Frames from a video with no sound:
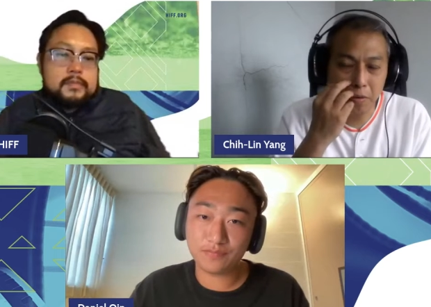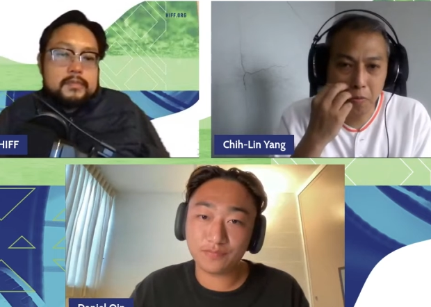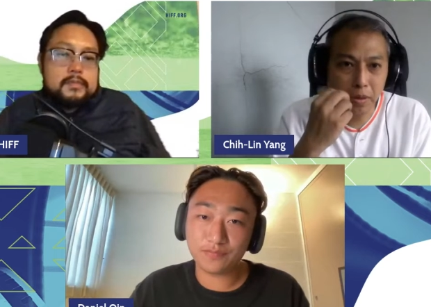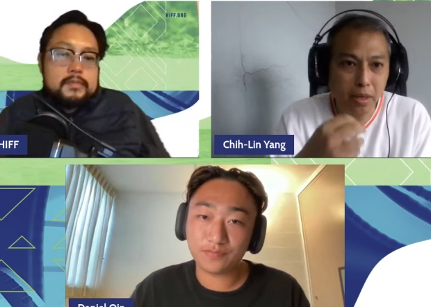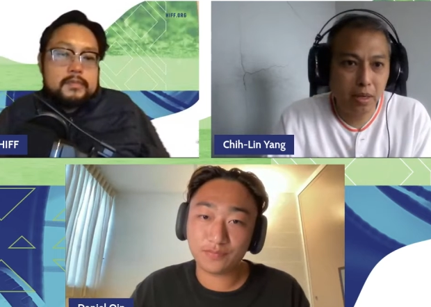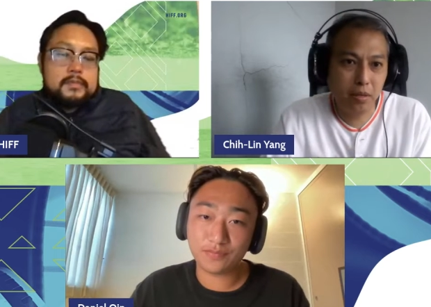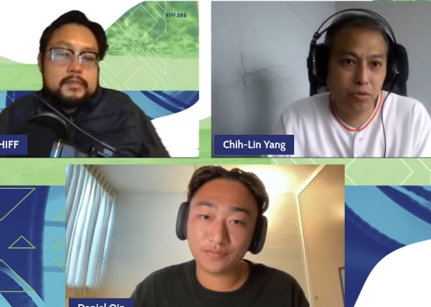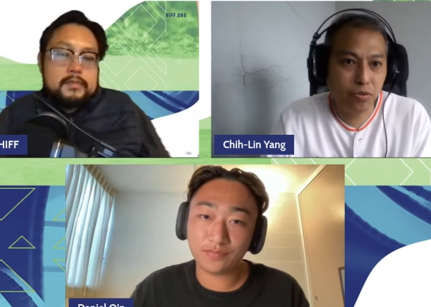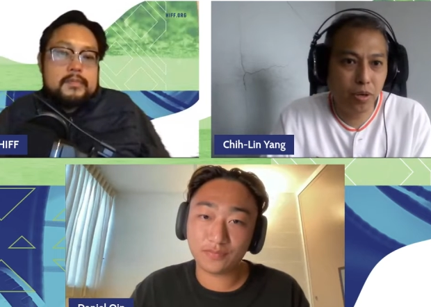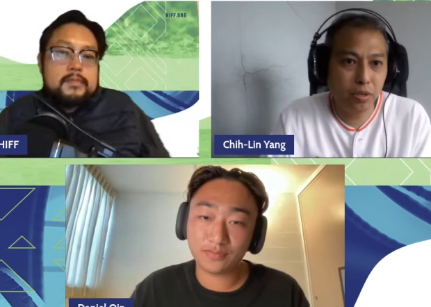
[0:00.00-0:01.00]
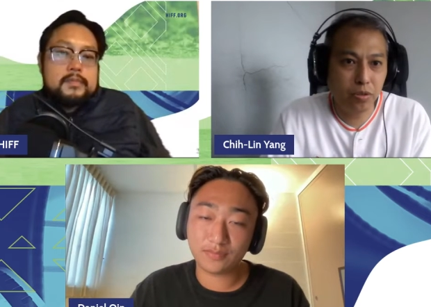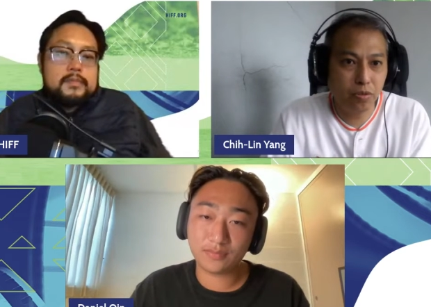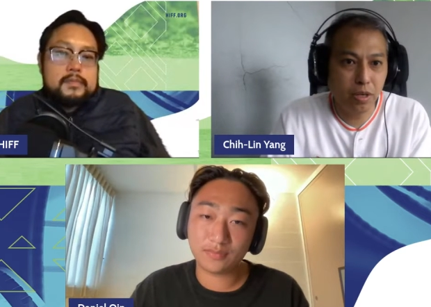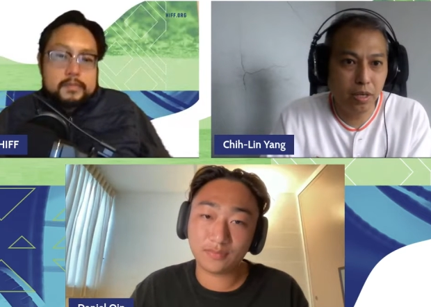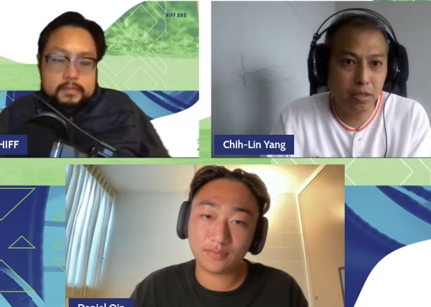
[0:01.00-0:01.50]
Speaker 1: when I try to
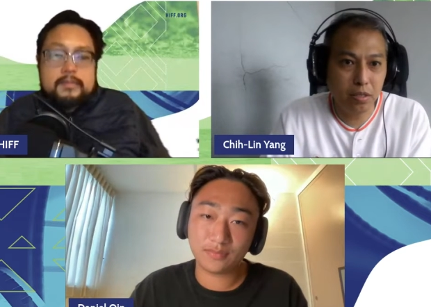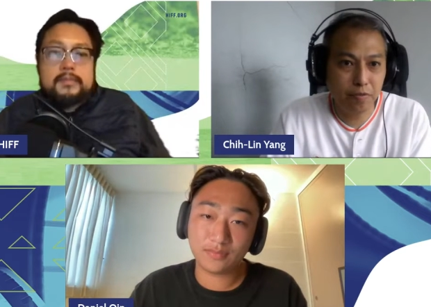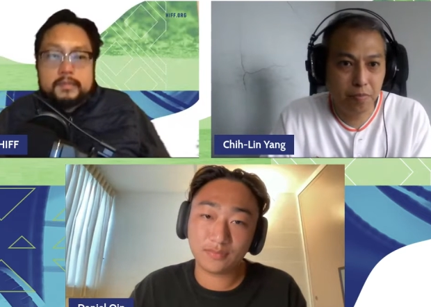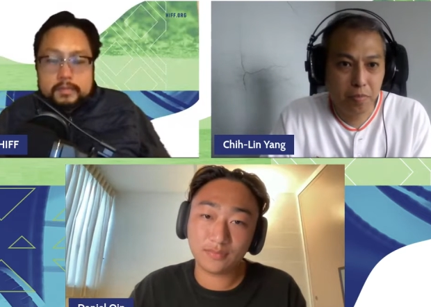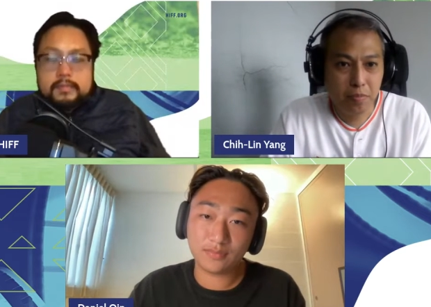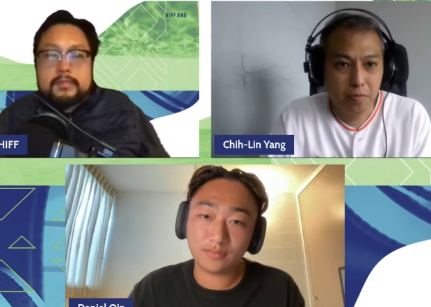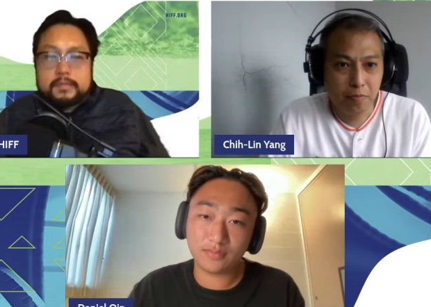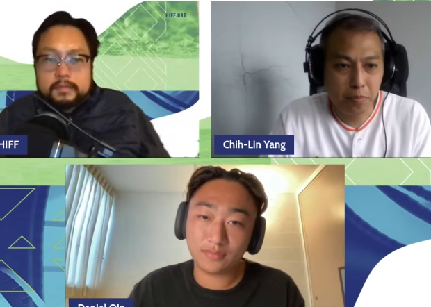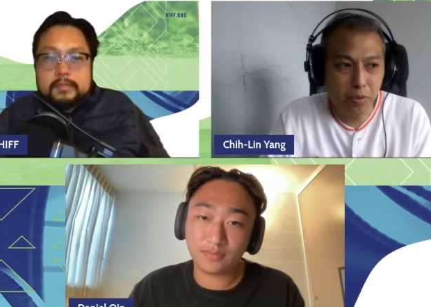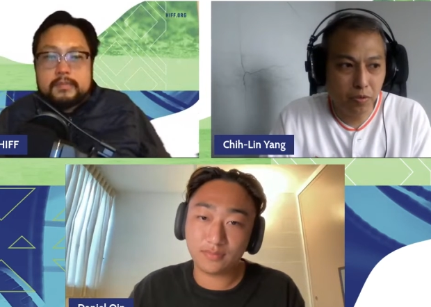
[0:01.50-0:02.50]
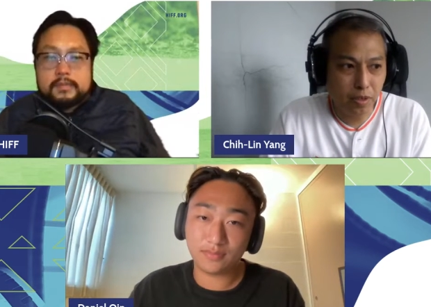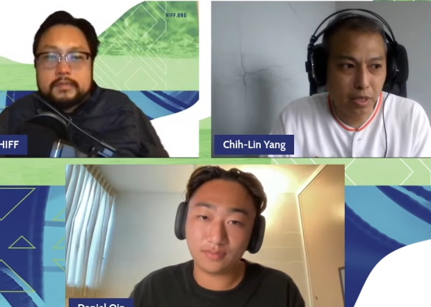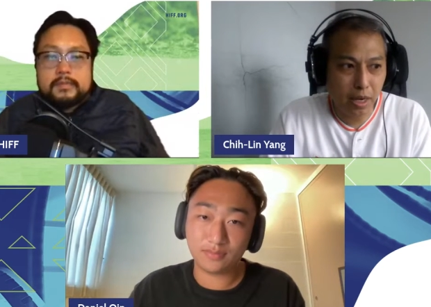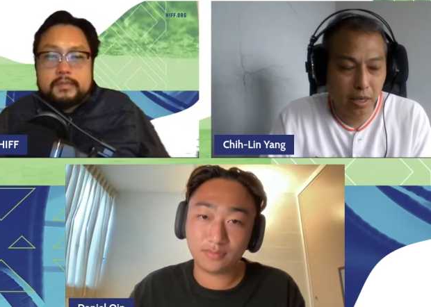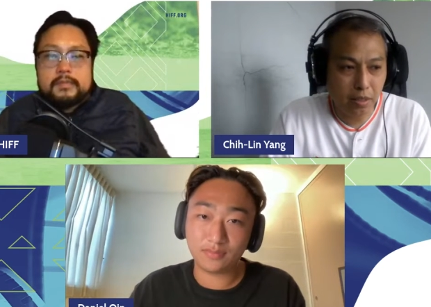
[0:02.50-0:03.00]
create this
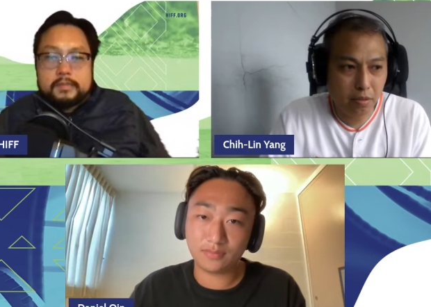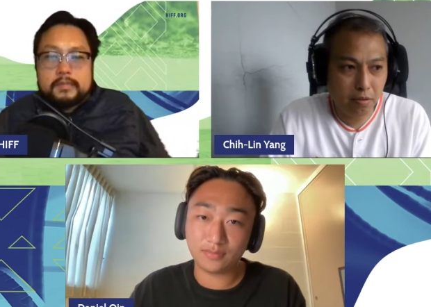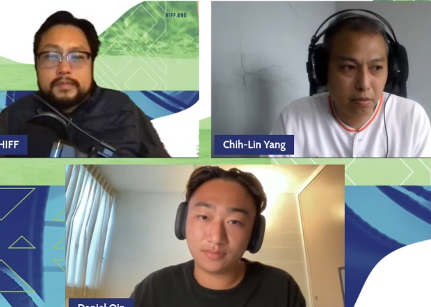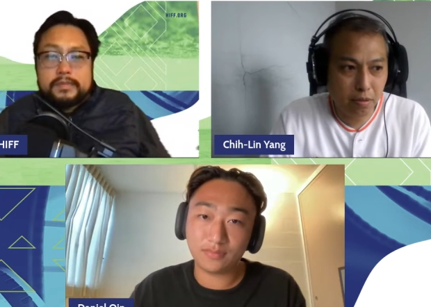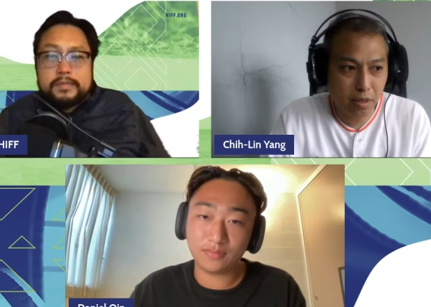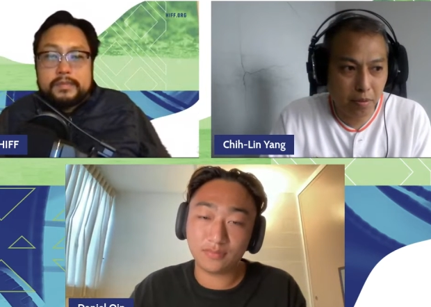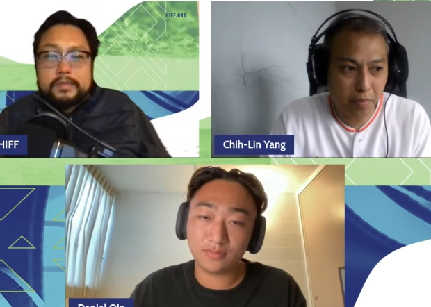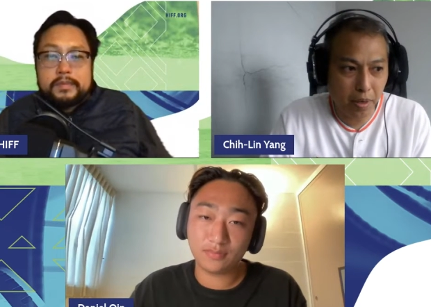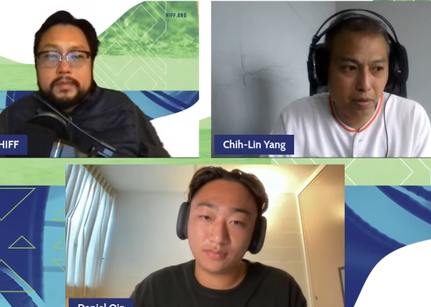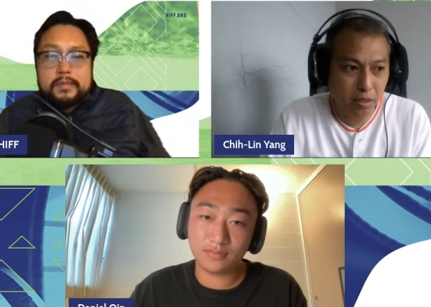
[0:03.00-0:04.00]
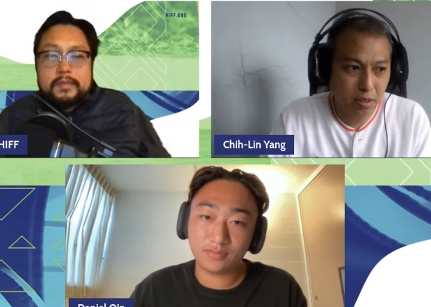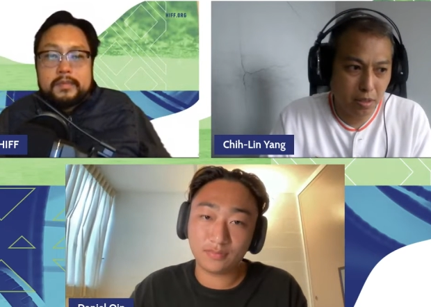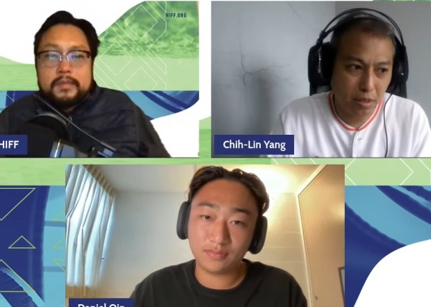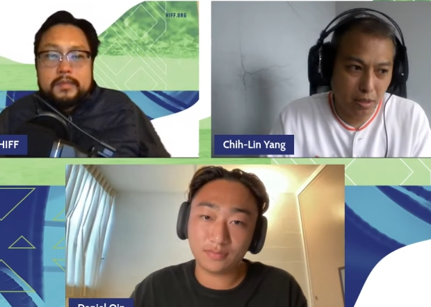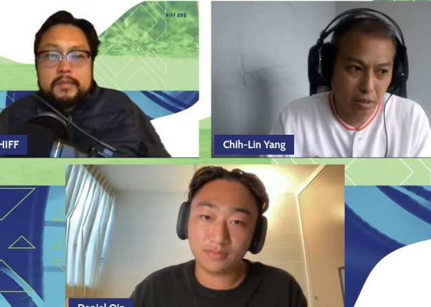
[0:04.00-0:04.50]
movie, I didn't think about
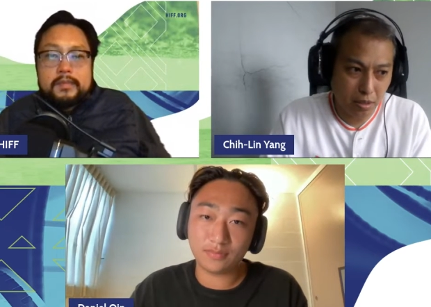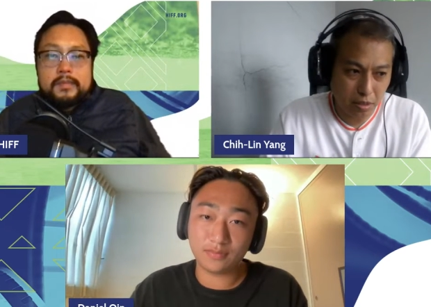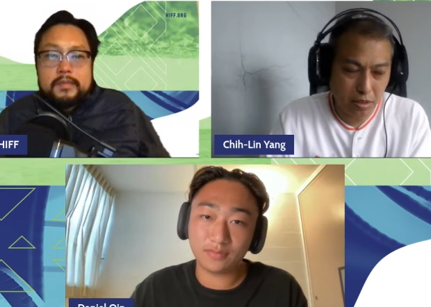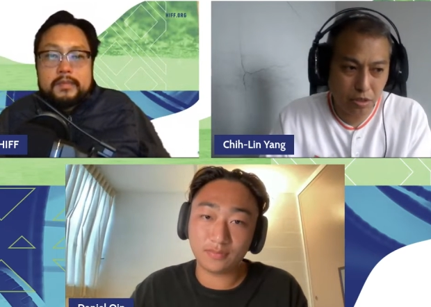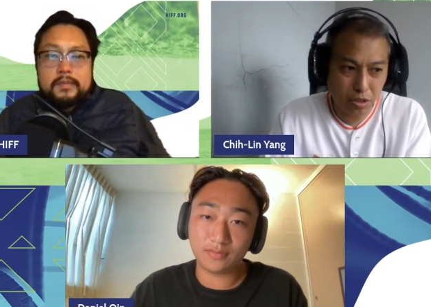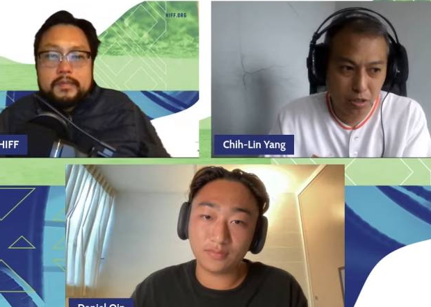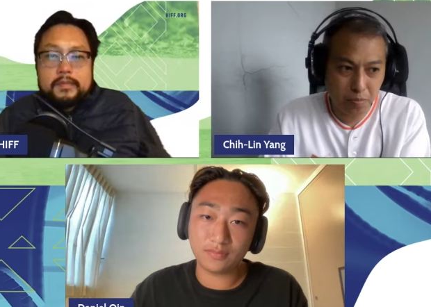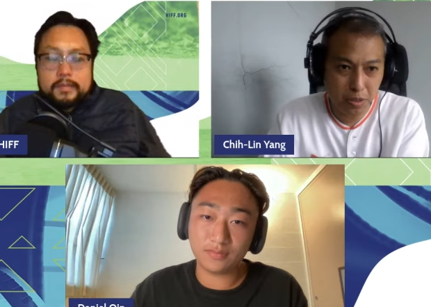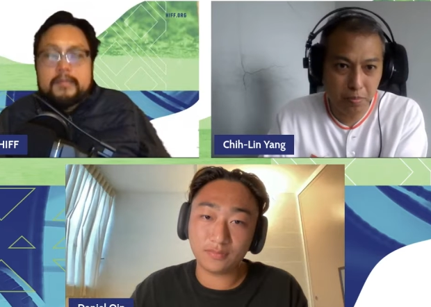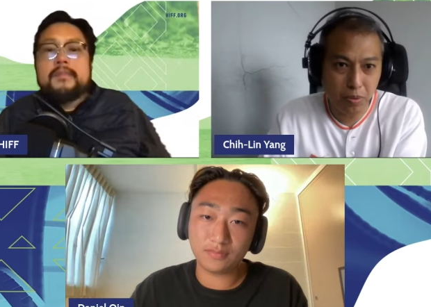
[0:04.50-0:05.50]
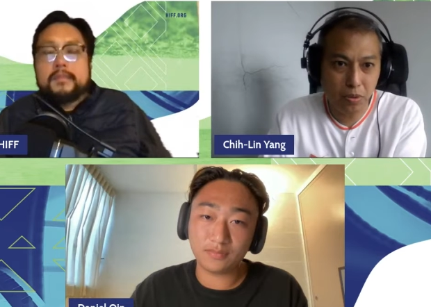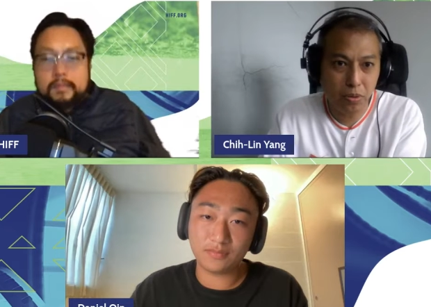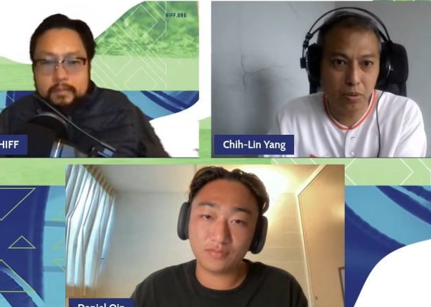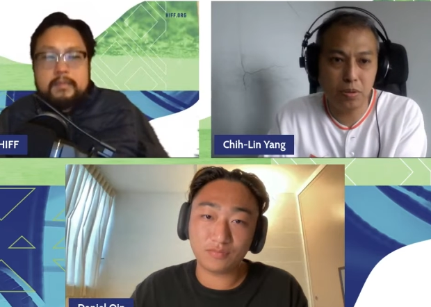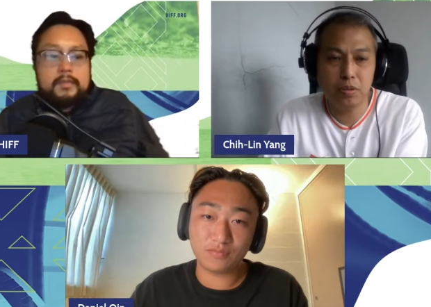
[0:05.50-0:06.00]
it's uh, indigenous
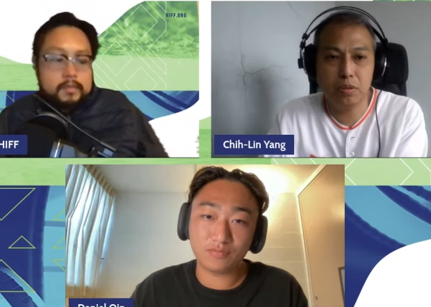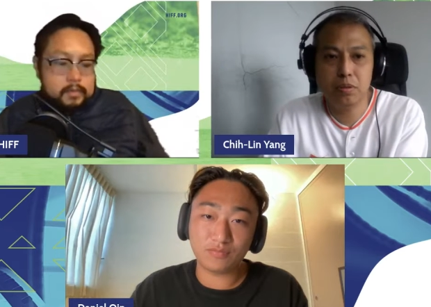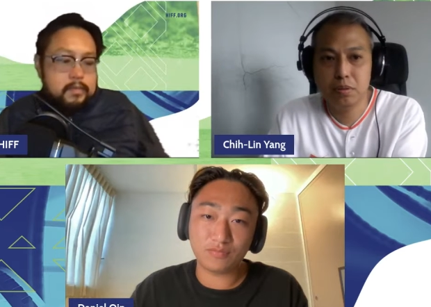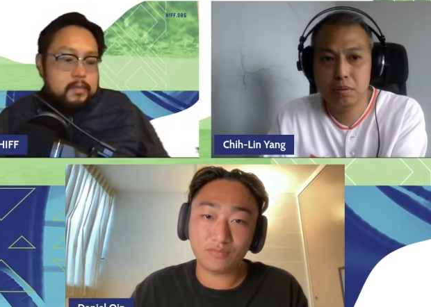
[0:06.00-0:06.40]
people or